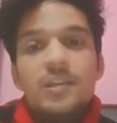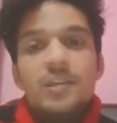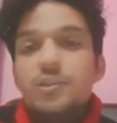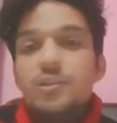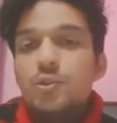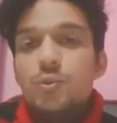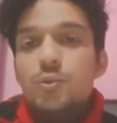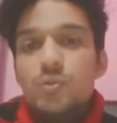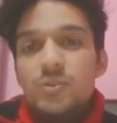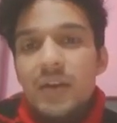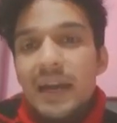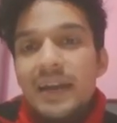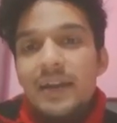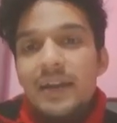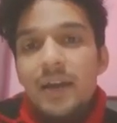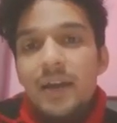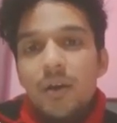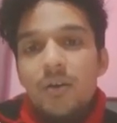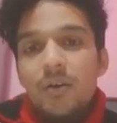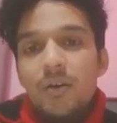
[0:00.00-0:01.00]
issues
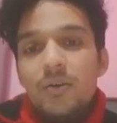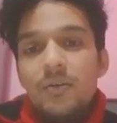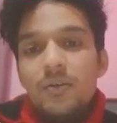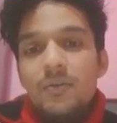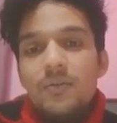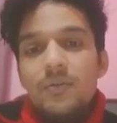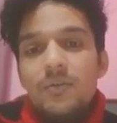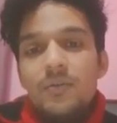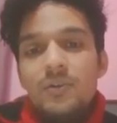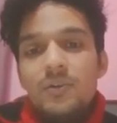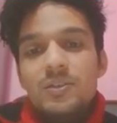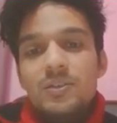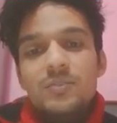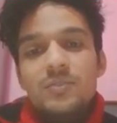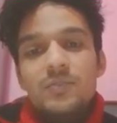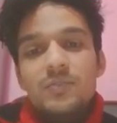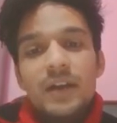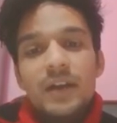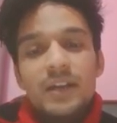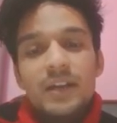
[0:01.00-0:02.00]
right now, which
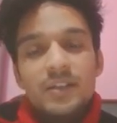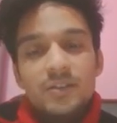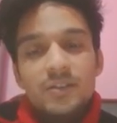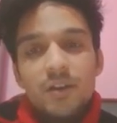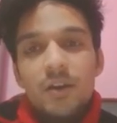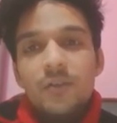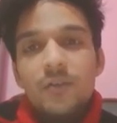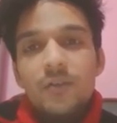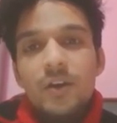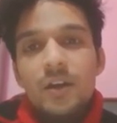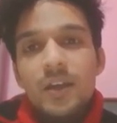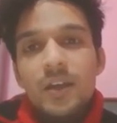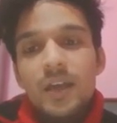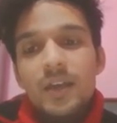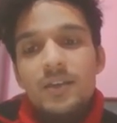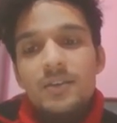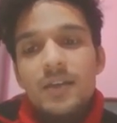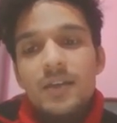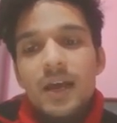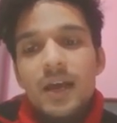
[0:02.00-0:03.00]
is why it is not
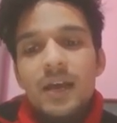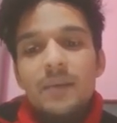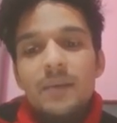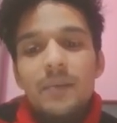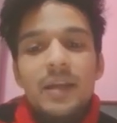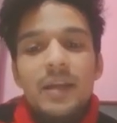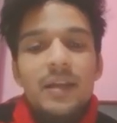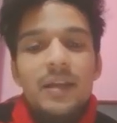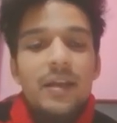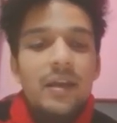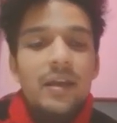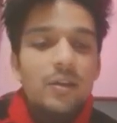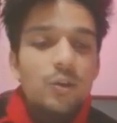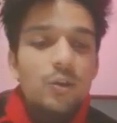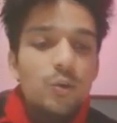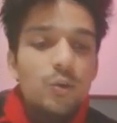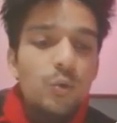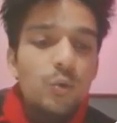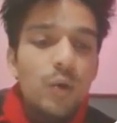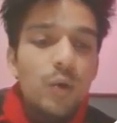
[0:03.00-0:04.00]
working. Then my
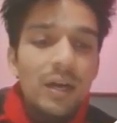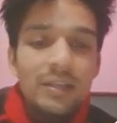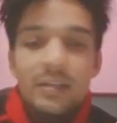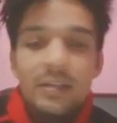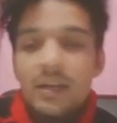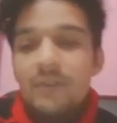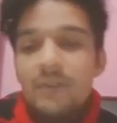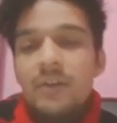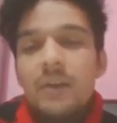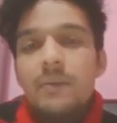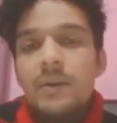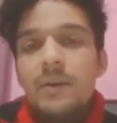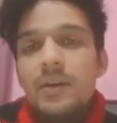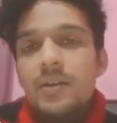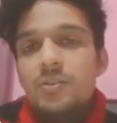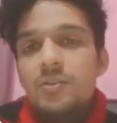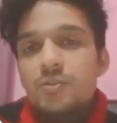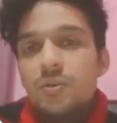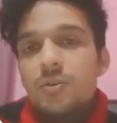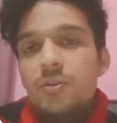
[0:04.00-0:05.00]
two other
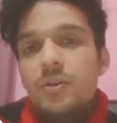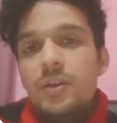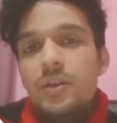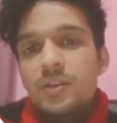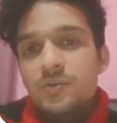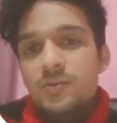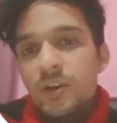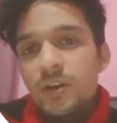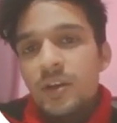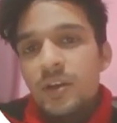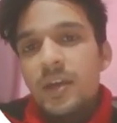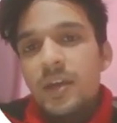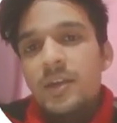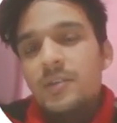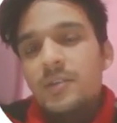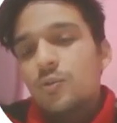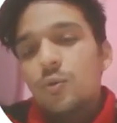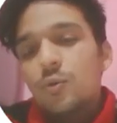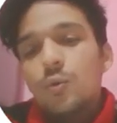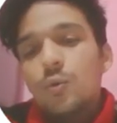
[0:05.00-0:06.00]
availability zone is
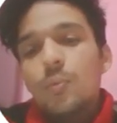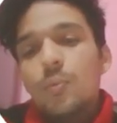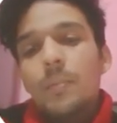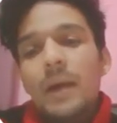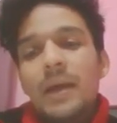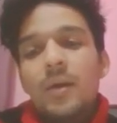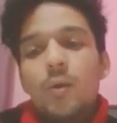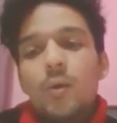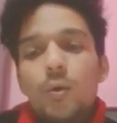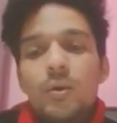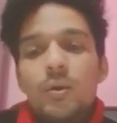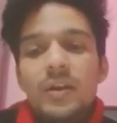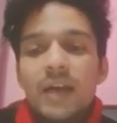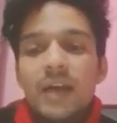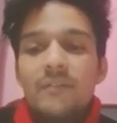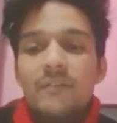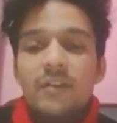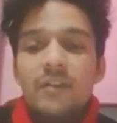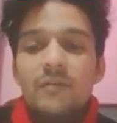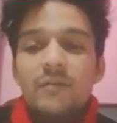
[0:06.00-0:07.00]
working. So my whole
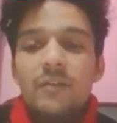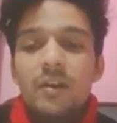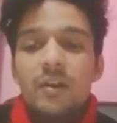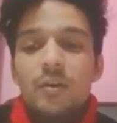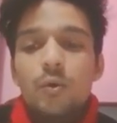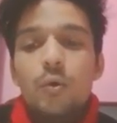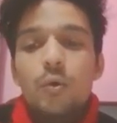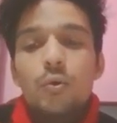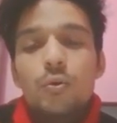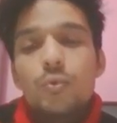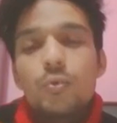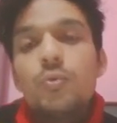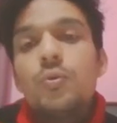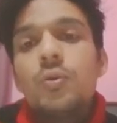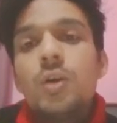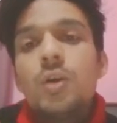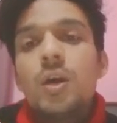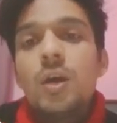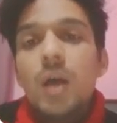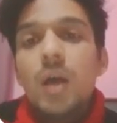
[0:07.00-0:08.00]
traffic will go
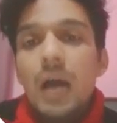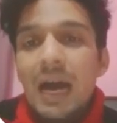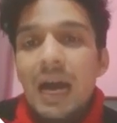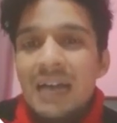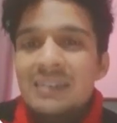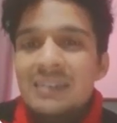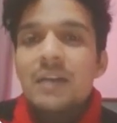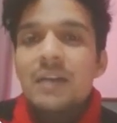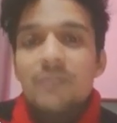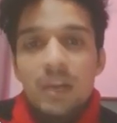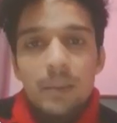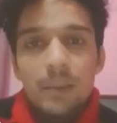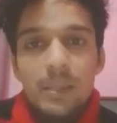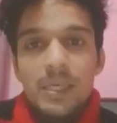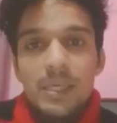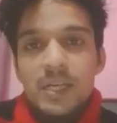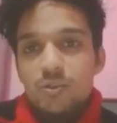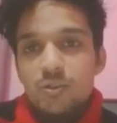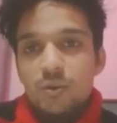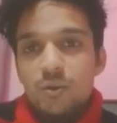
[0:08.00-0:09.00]
to other
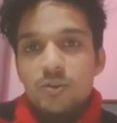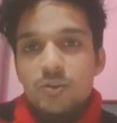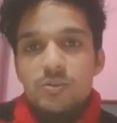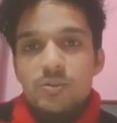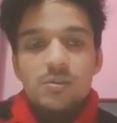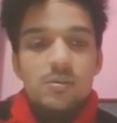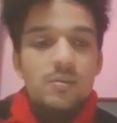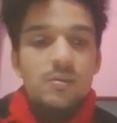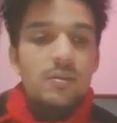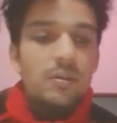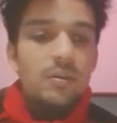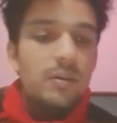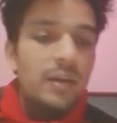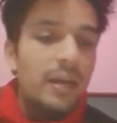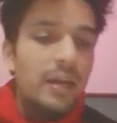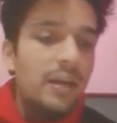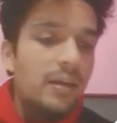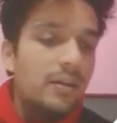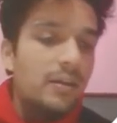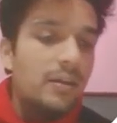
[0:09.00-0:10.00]
availability zones,
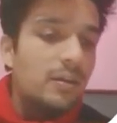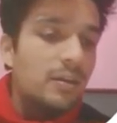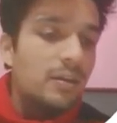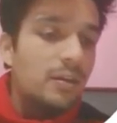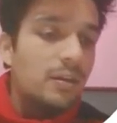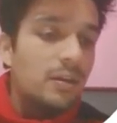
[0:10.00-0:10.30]
right?